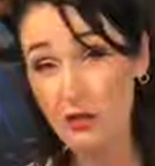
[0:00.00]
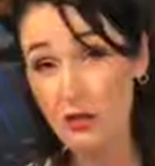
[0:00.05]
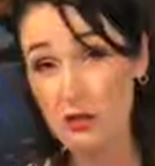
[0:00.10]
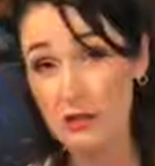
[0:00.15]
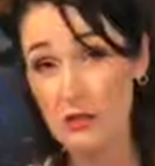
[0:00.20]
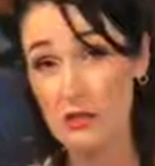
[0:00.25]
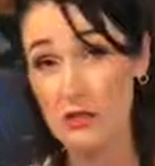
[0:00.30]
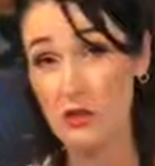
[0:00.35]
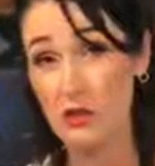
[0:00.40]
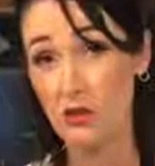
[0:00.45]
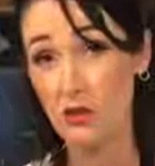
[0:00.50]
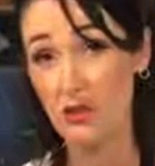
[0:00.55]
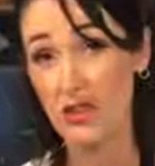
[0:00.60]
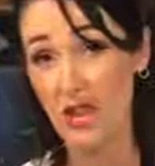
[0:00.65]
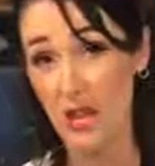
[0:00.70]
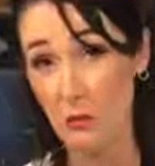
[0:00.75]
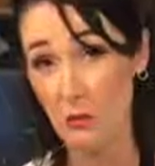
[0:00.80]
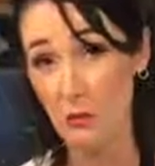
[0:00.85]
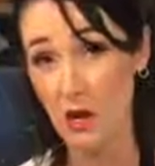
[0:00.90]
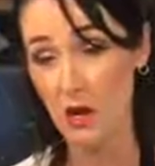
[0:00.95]
do this on
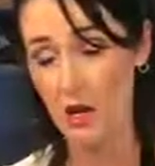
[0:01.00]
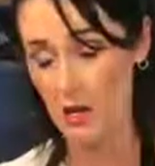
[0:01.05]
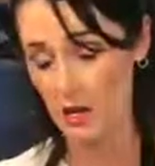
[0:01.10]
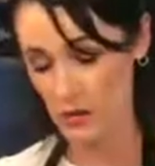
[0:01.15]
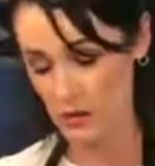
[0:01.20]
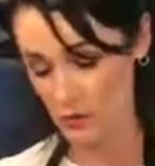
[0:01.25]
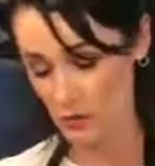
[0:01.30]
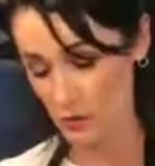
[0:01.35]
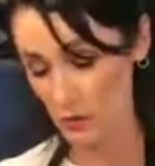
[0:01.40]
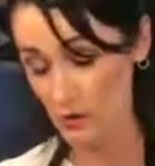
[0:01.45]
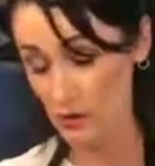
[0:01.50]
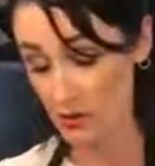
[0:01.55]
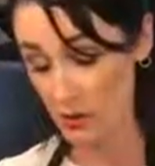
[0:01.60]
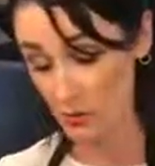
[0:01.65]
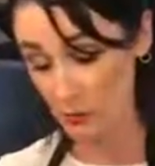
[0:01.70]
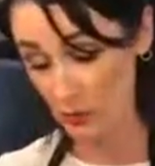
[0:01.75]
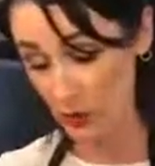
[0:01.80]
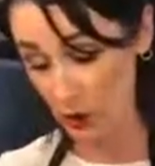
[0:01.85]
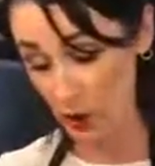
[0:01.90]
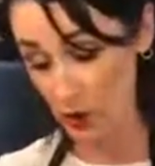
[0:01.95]
camera is
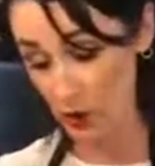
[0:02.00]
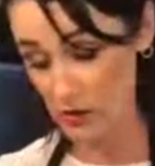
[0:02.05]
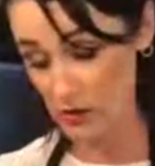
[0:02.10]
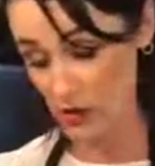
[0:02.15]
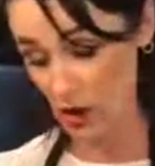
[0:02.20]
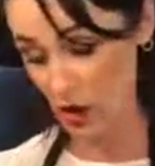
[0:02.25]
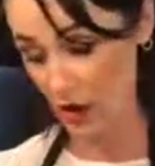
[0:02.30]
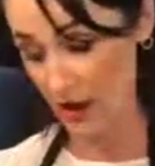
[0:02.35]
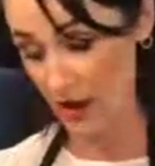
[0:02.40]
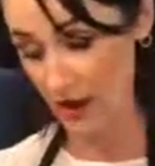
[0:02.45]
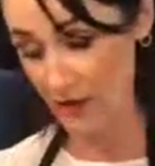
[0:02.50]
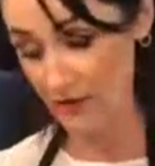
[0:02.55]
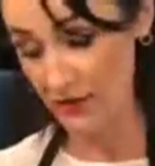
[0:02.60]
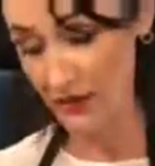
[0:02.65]
because I have